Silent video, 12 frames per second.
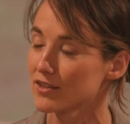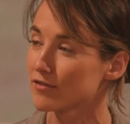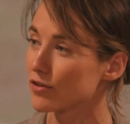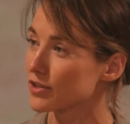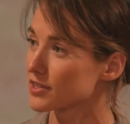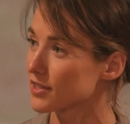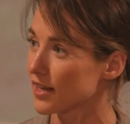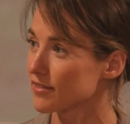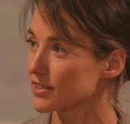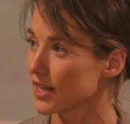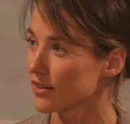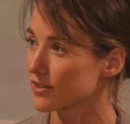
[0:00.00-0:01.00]
for its life
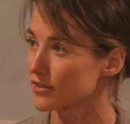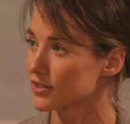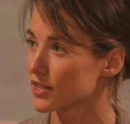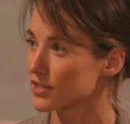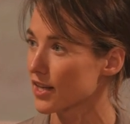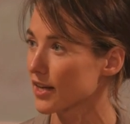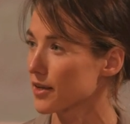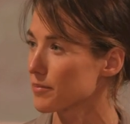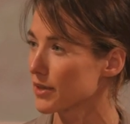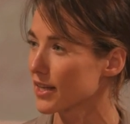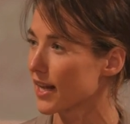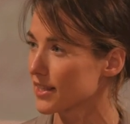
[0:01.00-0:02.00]
cycle such that it can
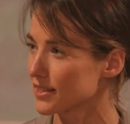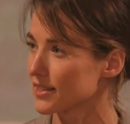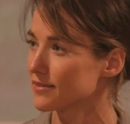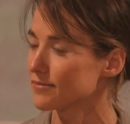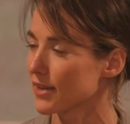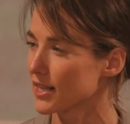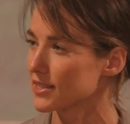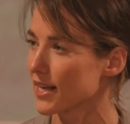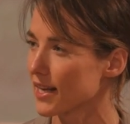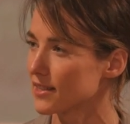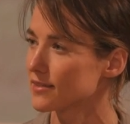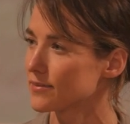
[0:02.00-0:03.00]
be connected end to
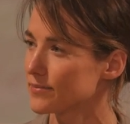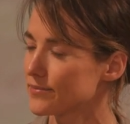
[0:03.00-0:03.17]
end.